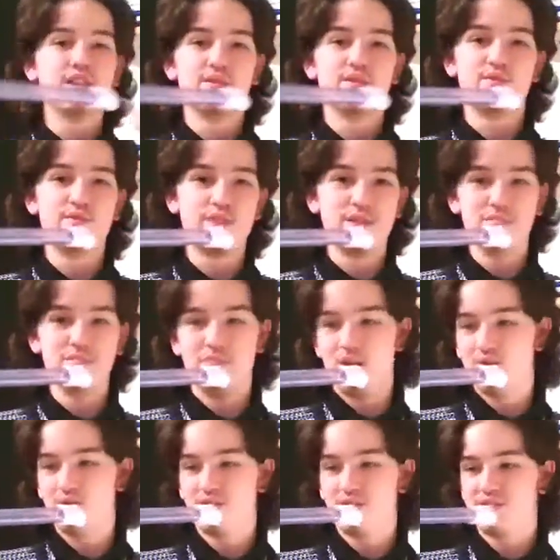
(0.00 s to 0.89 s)
see it fed
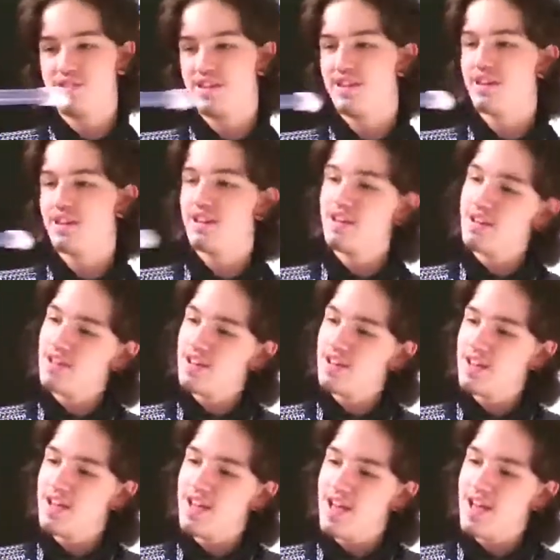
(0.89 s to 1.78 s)
marvelously,
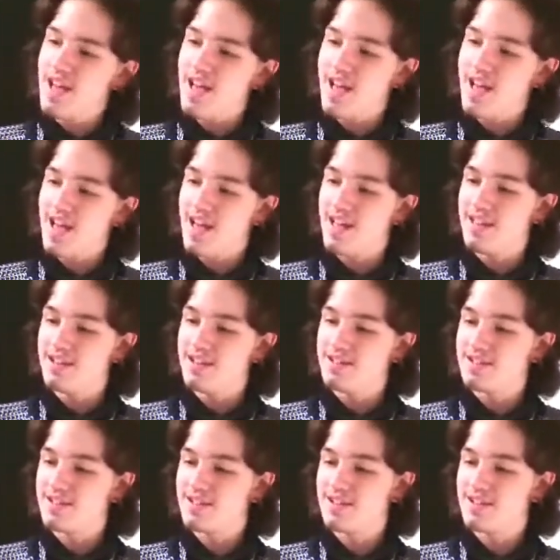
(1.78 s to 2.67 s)

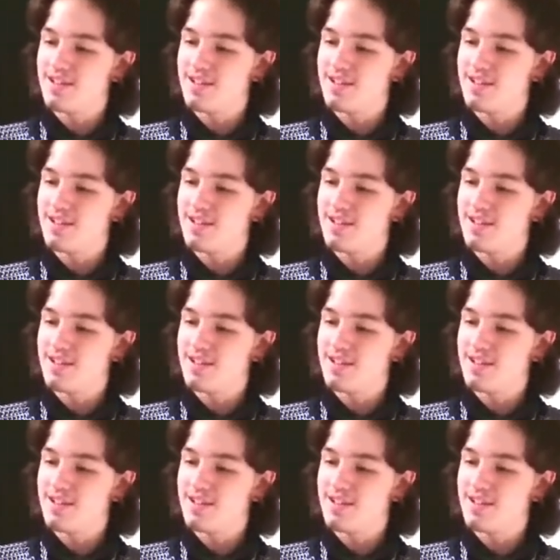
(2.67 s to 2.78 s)
and